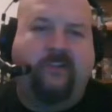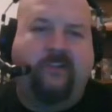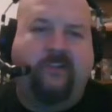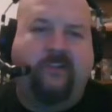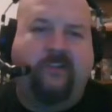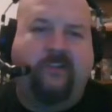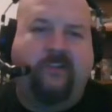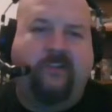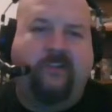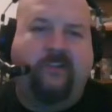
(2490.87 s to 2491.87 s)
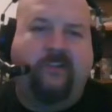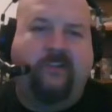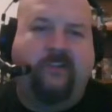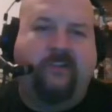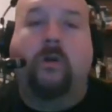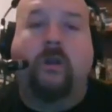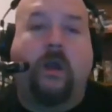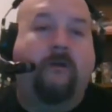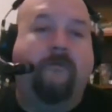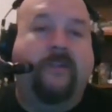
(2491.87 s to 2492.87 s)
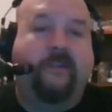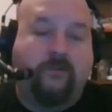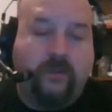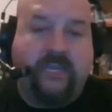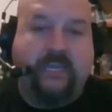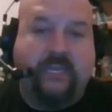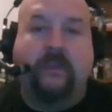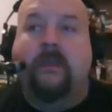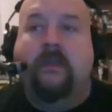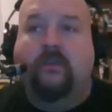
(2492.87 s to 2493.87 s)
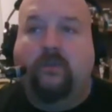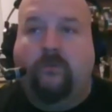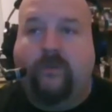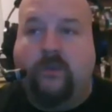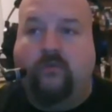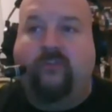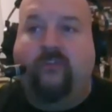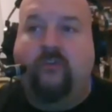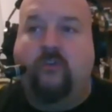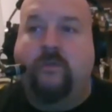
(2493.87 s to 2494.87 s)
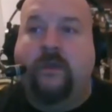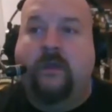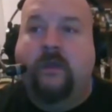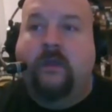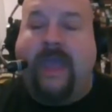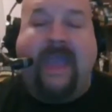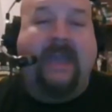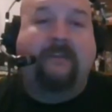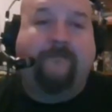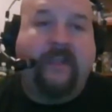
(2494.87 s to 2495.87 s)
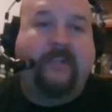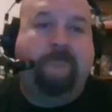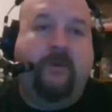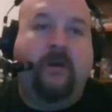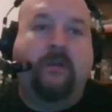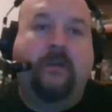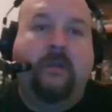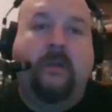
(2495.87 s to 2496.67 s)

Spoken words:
You see at the bottom corner of the screen, YouTube and Facebook.